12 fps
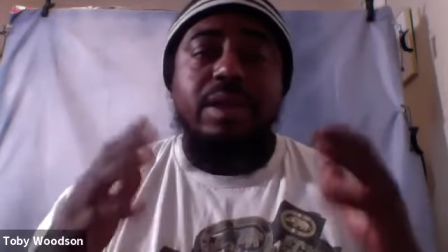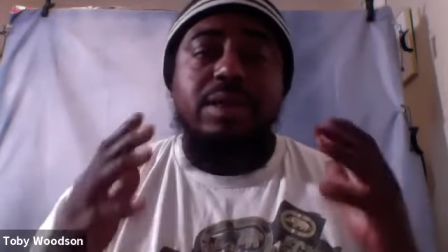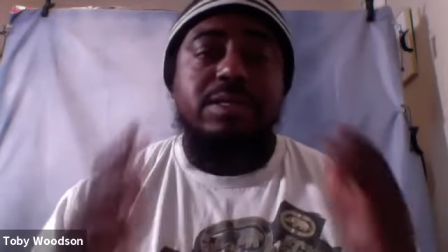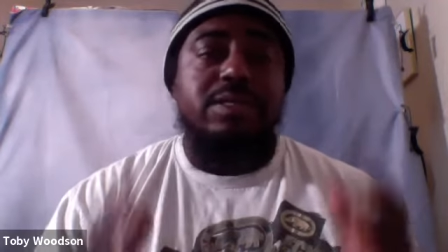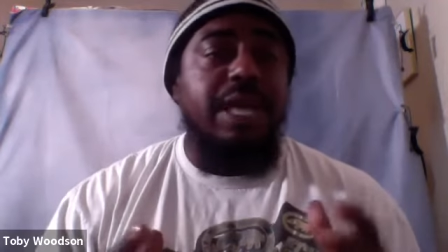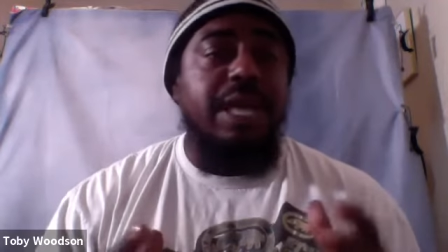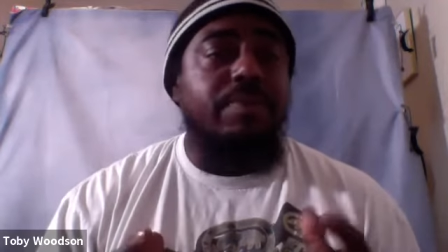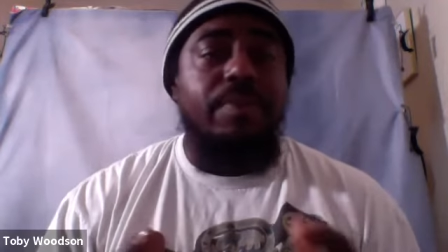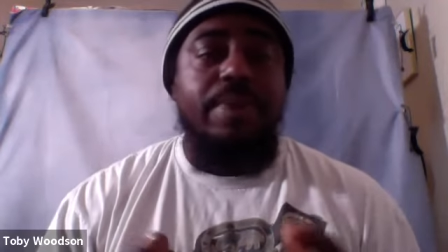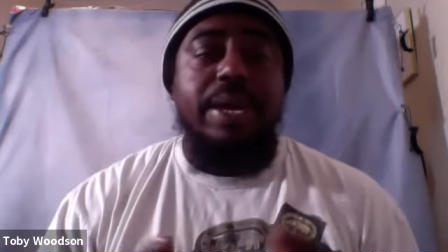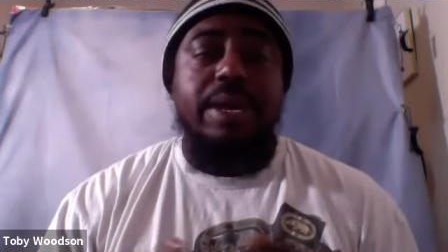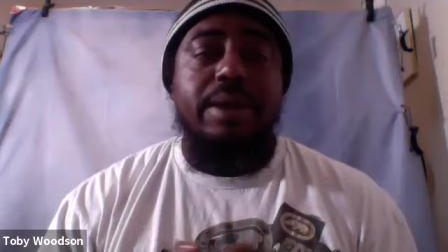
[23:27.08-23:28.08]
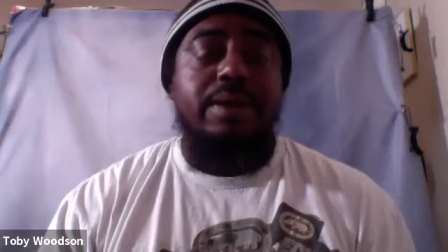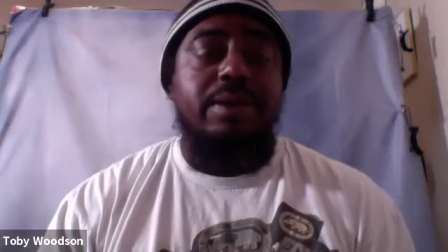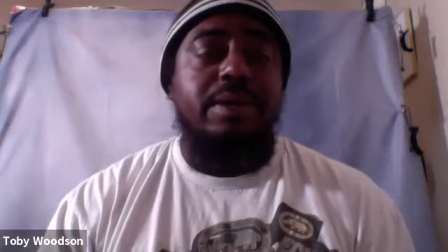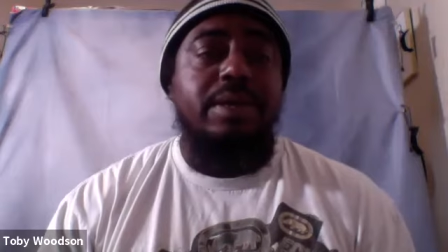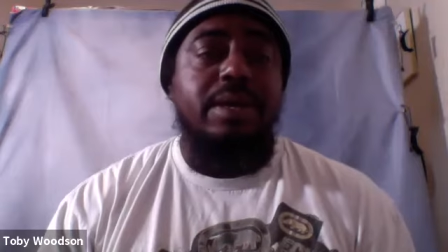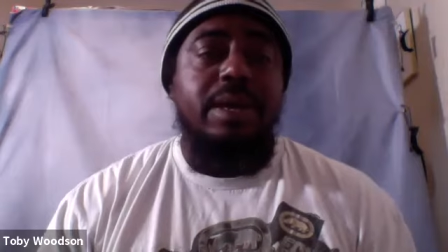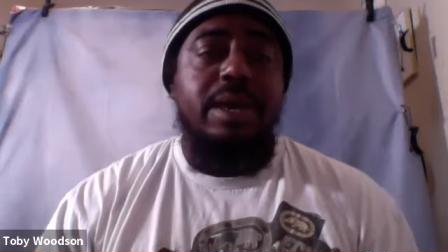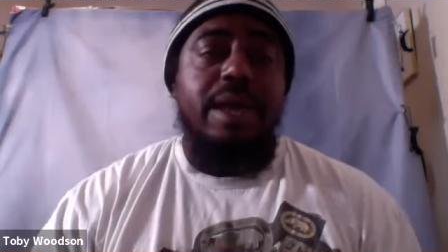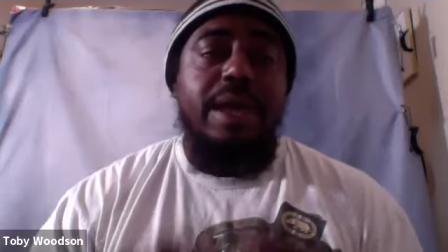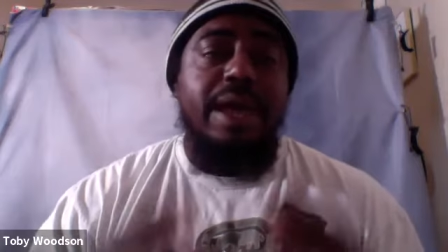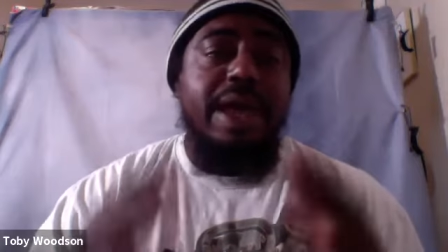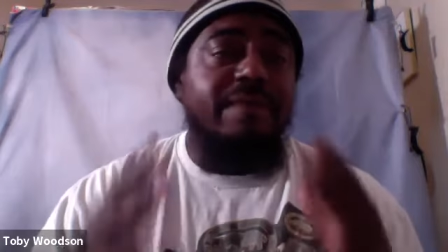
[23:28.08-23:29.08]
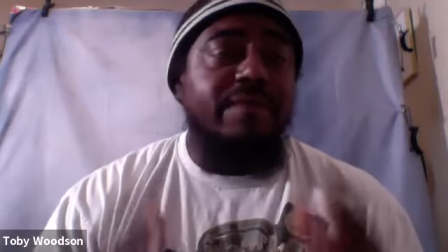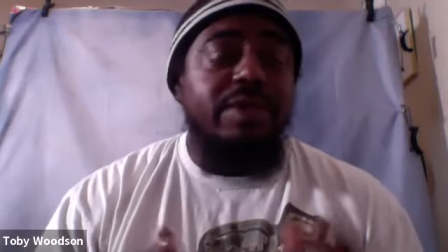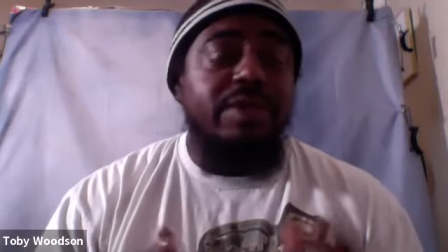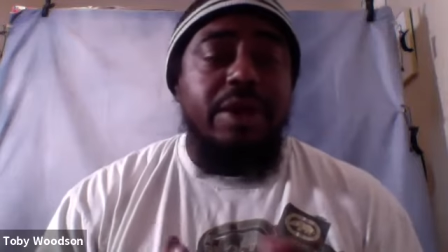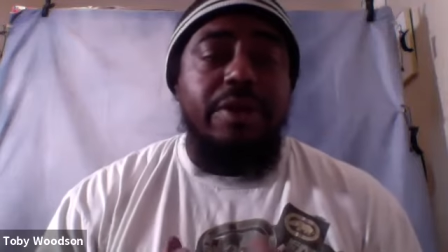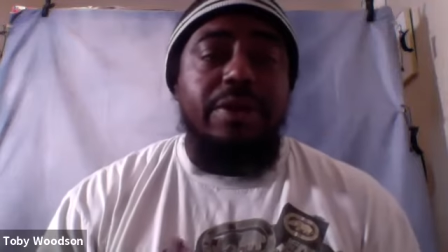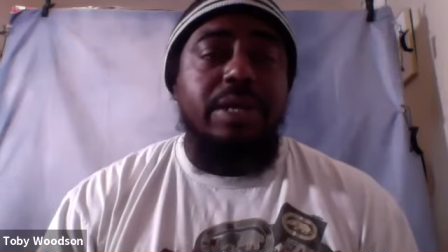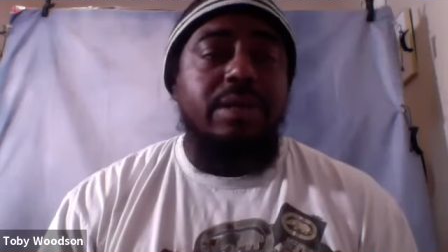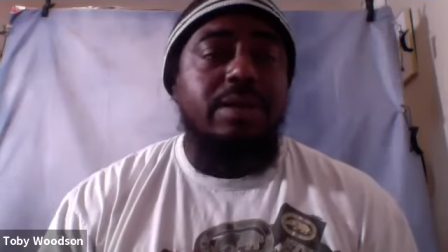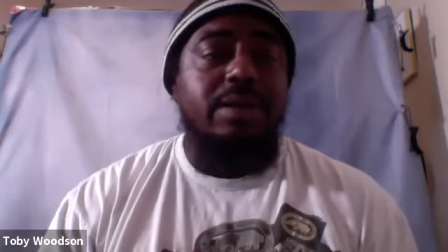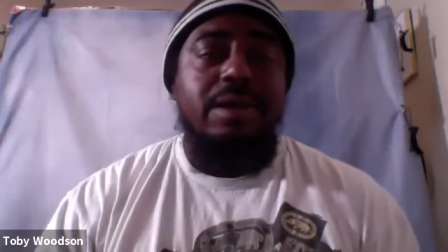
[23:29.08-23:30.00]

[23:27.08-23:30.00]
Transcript: stay prepared, ever learning.